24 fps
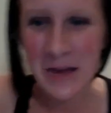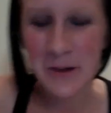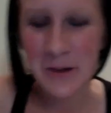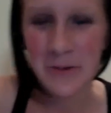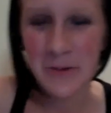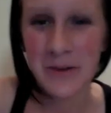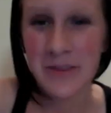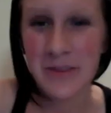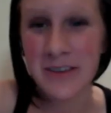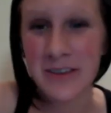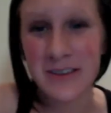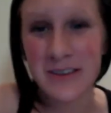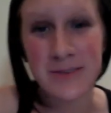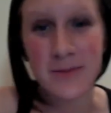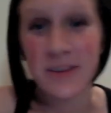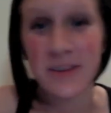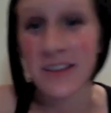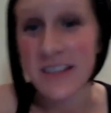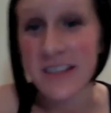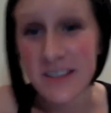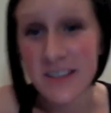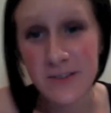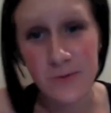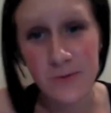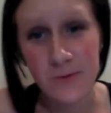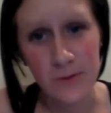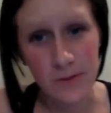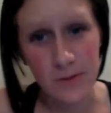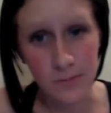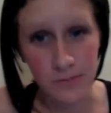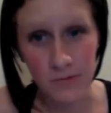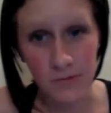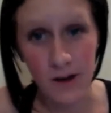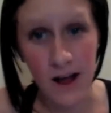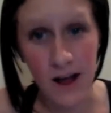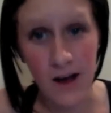with this, but at least with
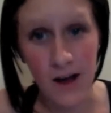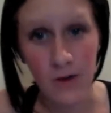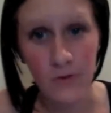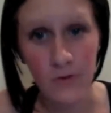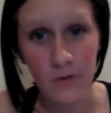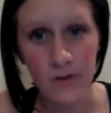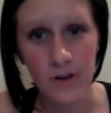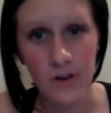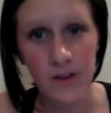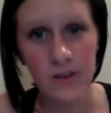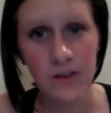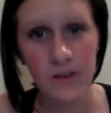brown